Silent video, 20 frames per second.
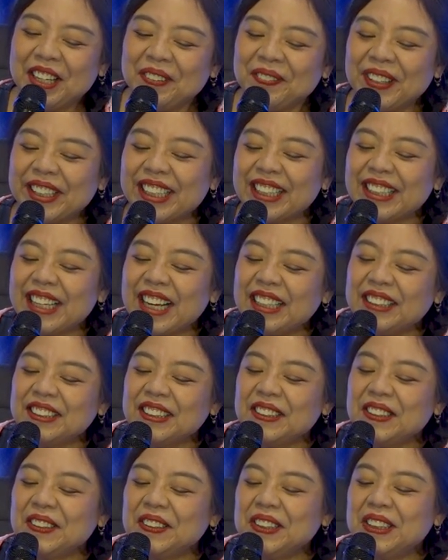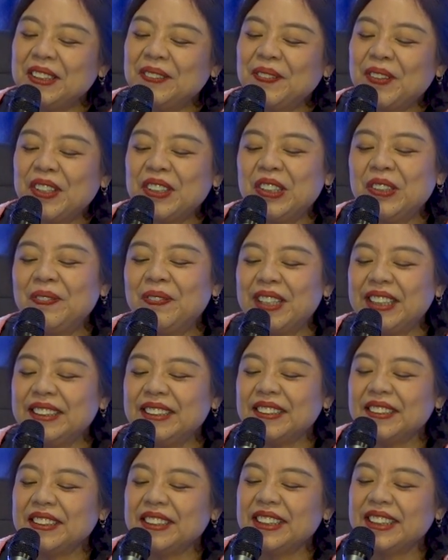Michelangelo's
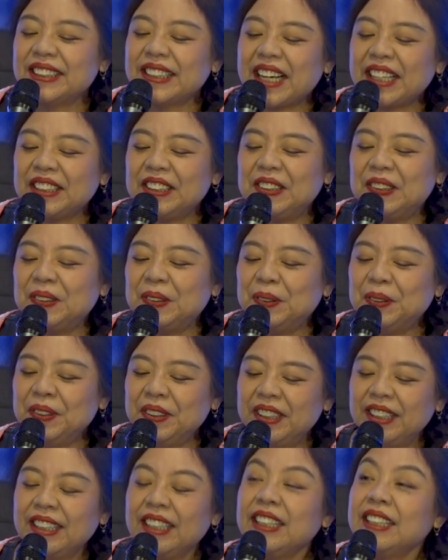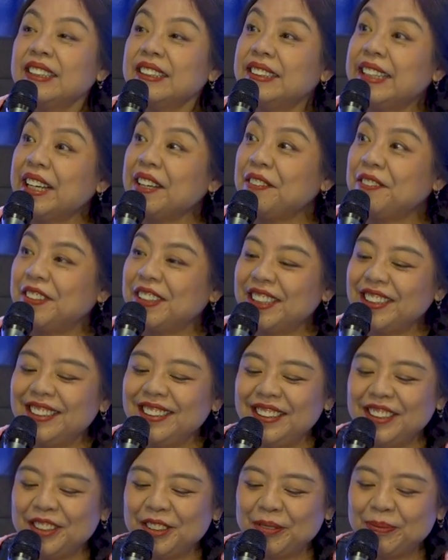monumental statue, David,
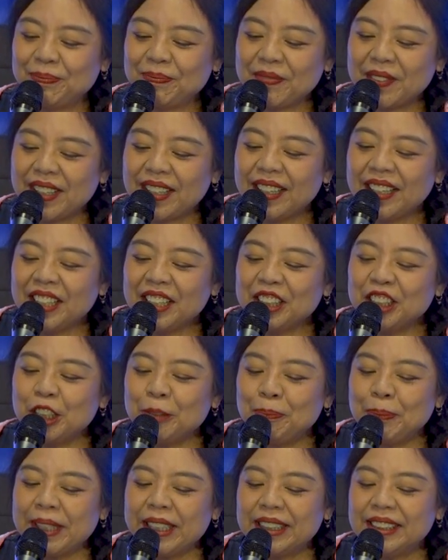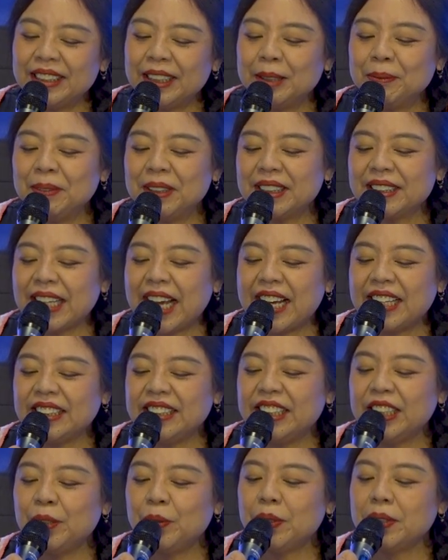depicts him
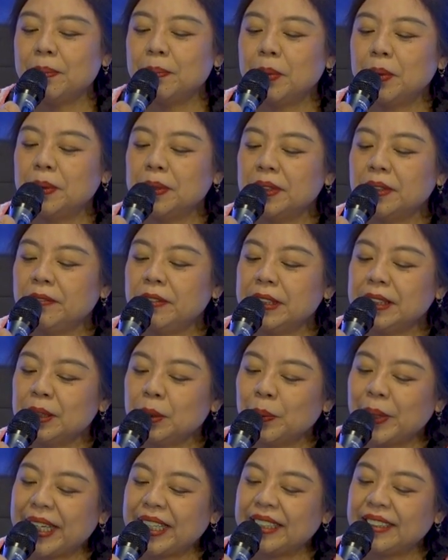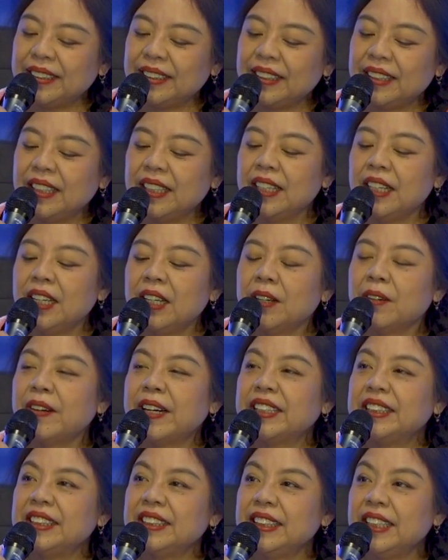standing with most of his weight
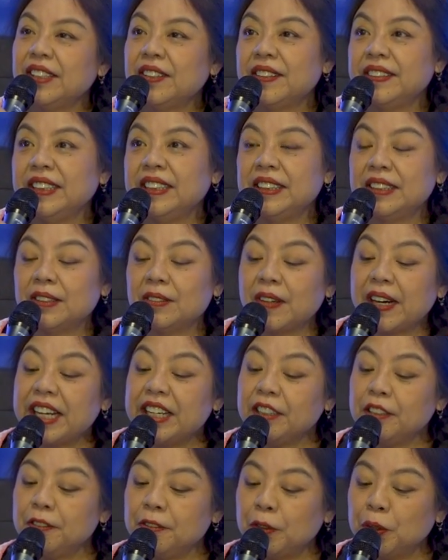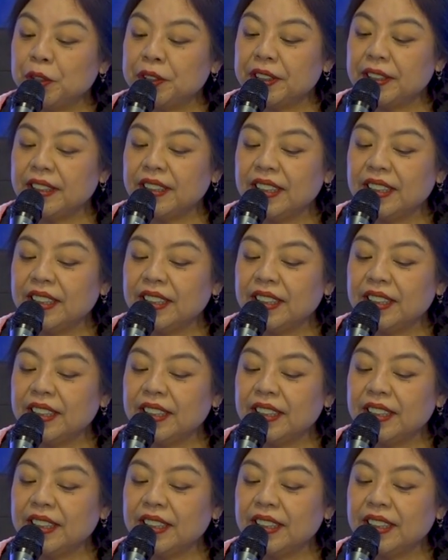resting on his right foot